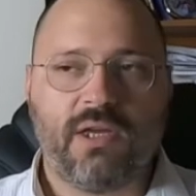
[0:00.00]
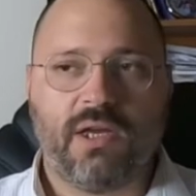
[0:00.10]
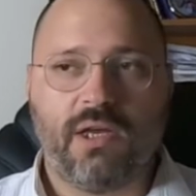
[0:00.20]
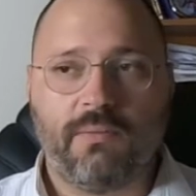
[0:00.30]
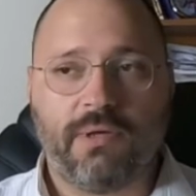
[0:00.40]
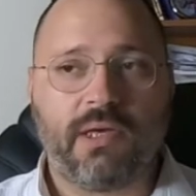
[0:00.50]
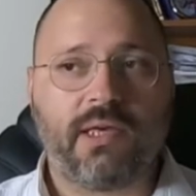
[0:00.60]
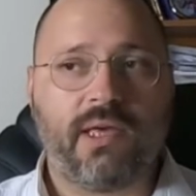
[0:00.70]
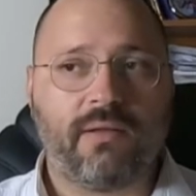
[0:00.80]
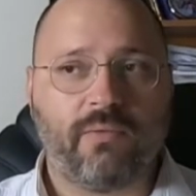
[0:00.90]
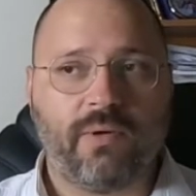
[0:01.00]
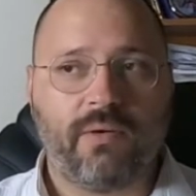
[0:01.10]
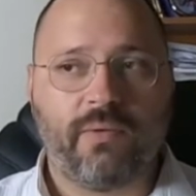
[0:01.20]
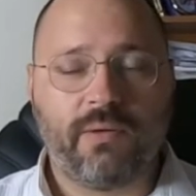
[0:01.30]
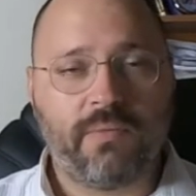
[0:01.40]
PKK and
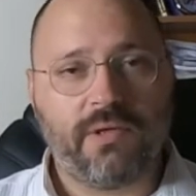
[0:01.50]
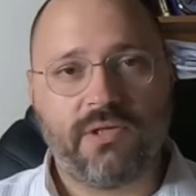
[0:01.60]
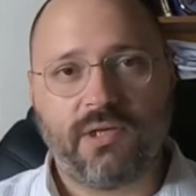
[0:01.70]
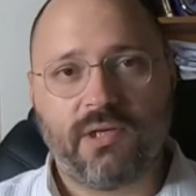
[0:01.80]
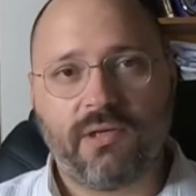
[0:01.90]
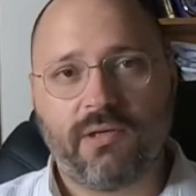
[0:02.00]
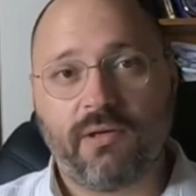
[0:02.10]
YPG,